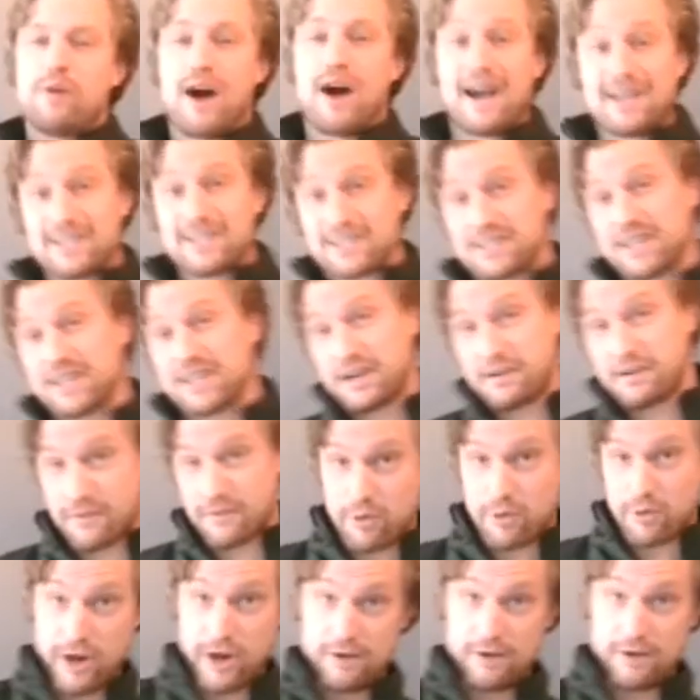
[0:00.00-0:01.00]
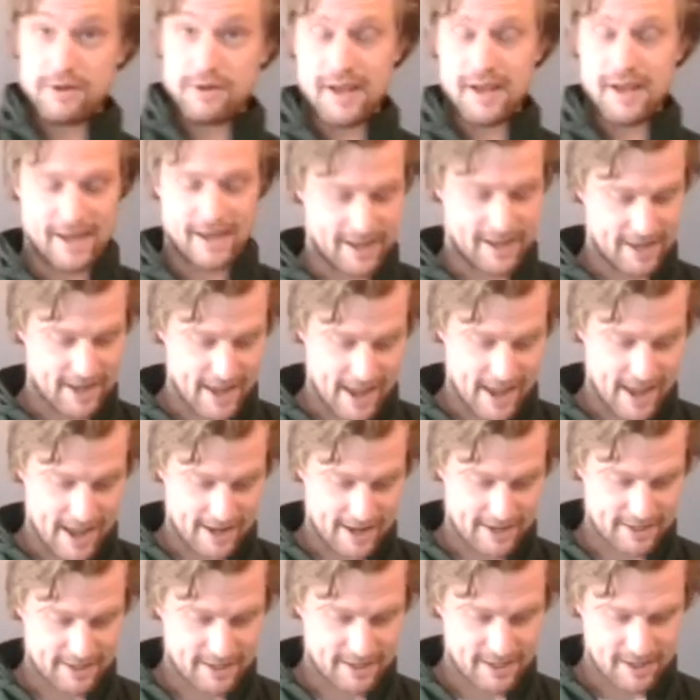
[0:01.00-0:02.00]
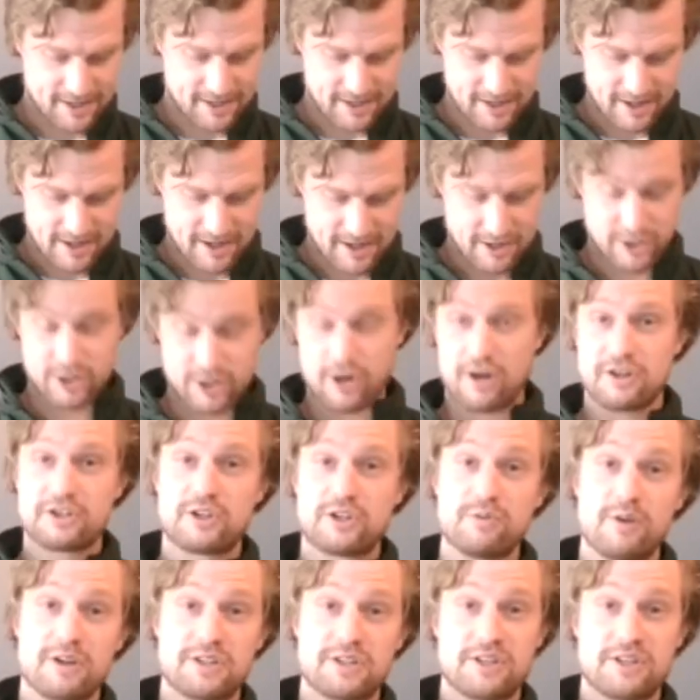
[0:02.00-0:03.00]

I'm isolated from ground and charged to about